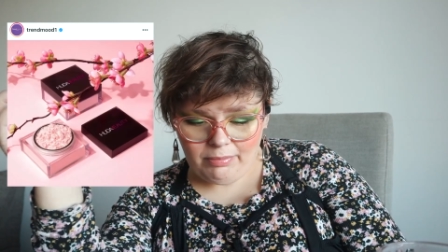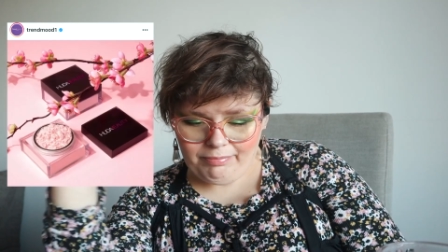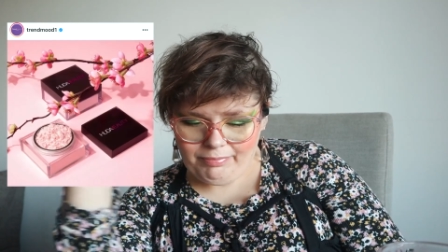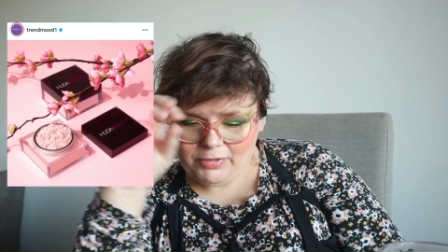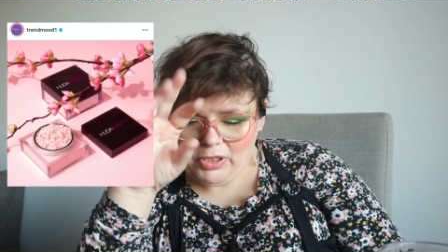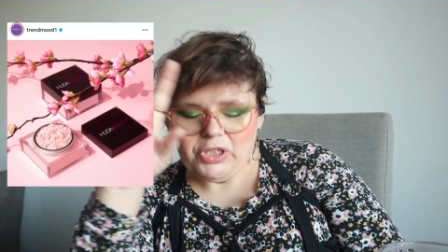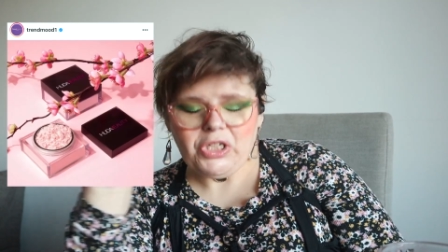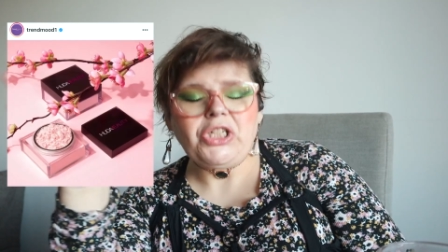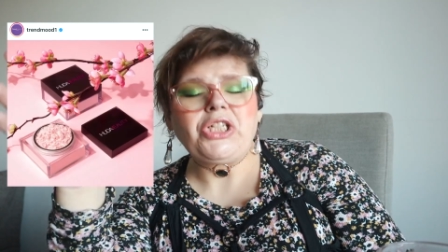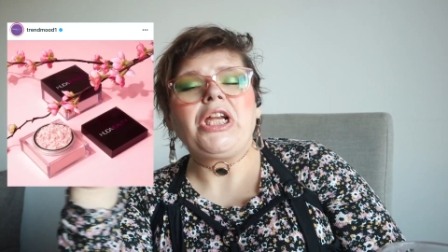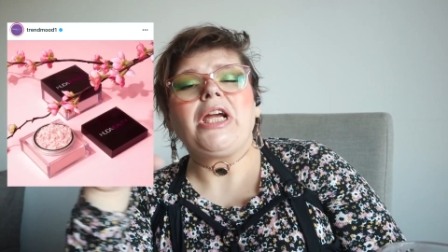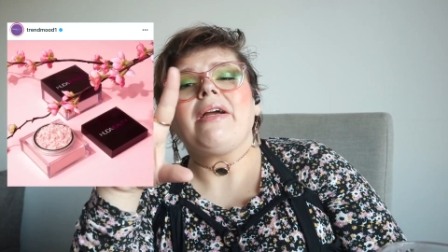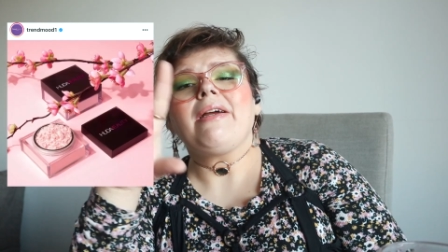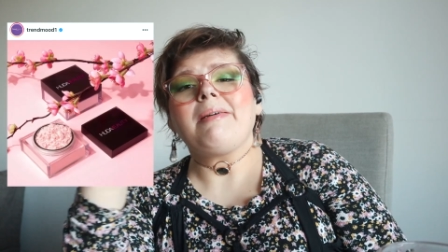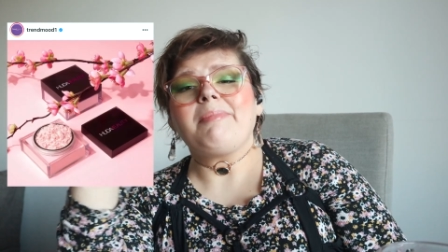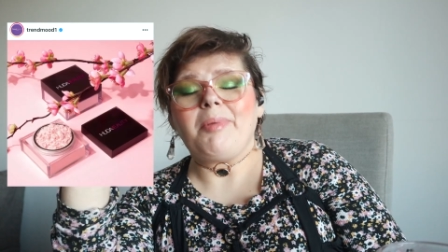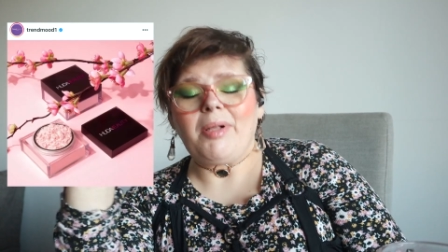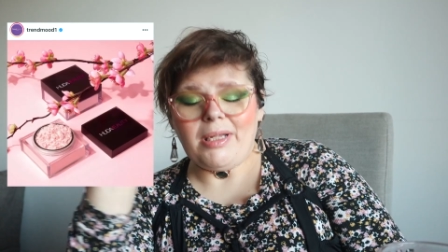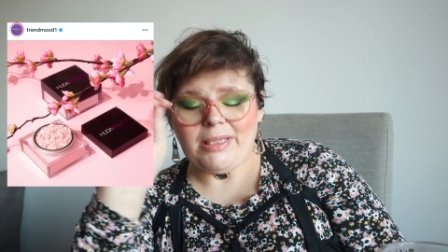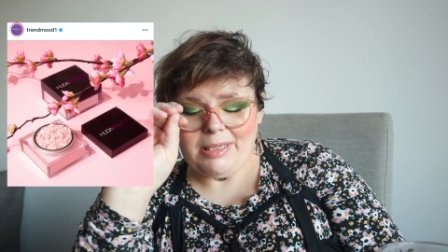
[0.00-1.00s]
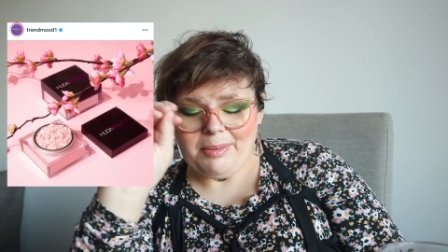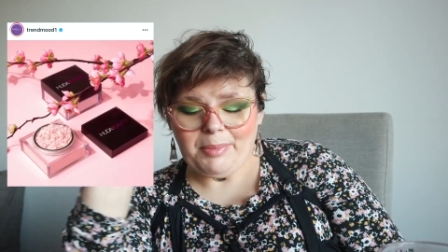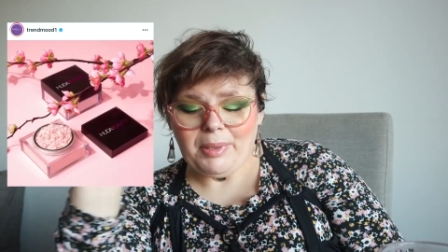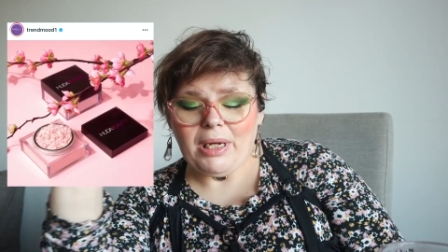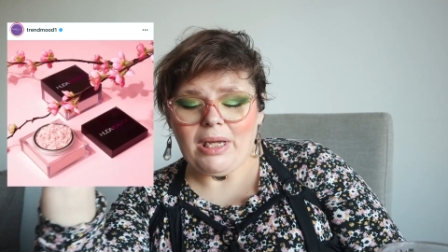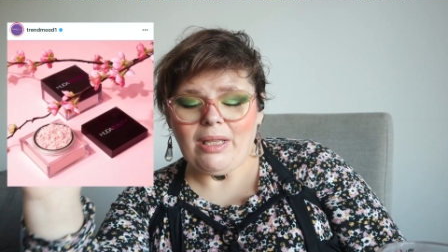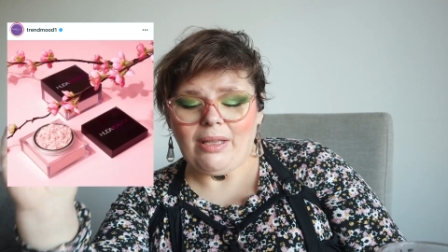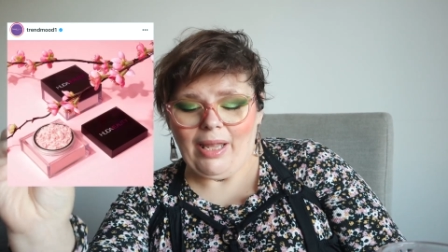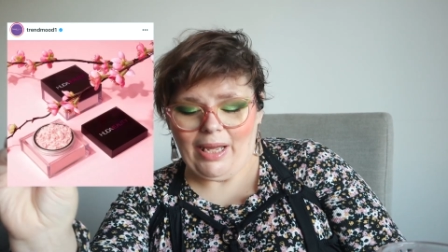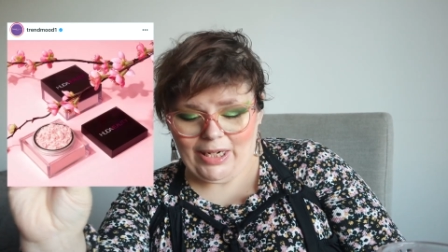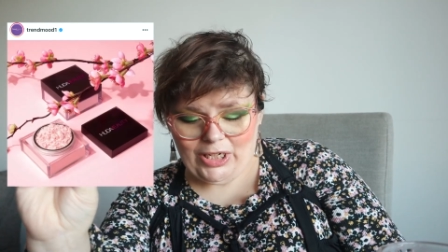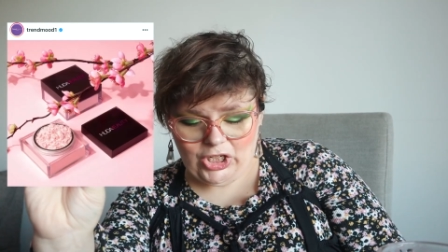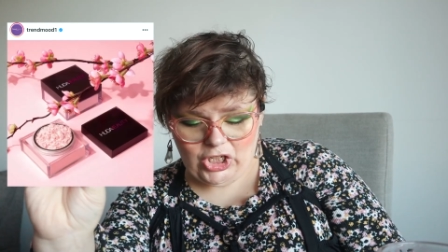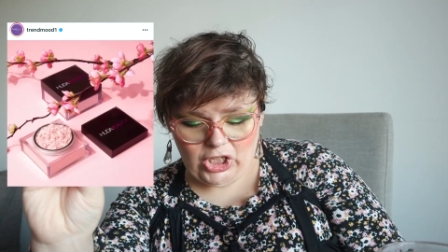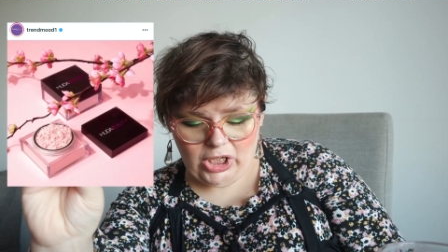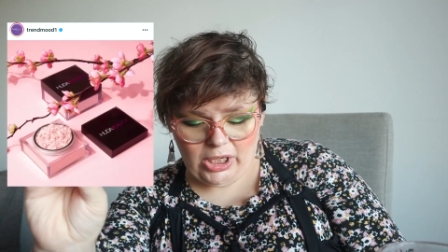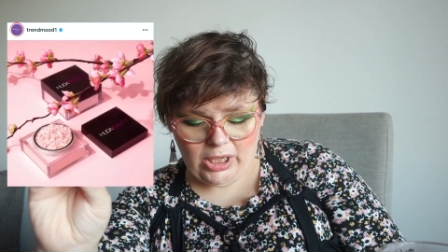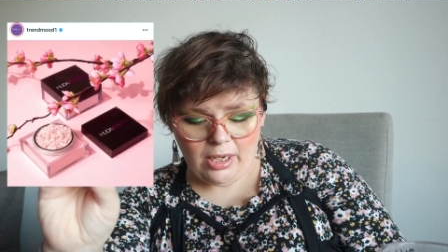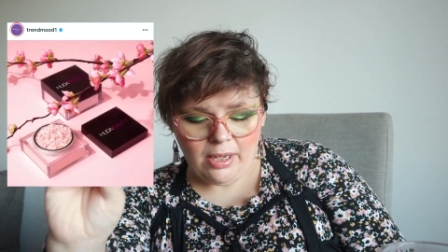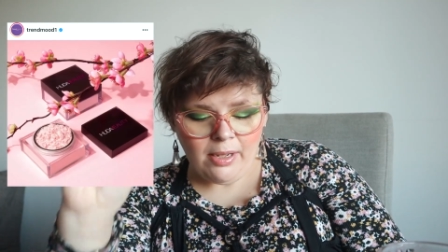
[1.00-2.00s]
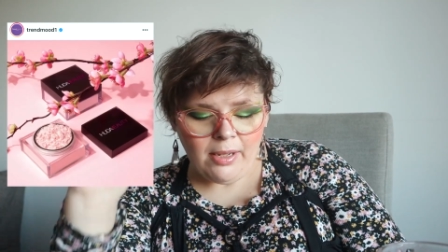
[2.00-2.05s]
there's a cherry blossom collection.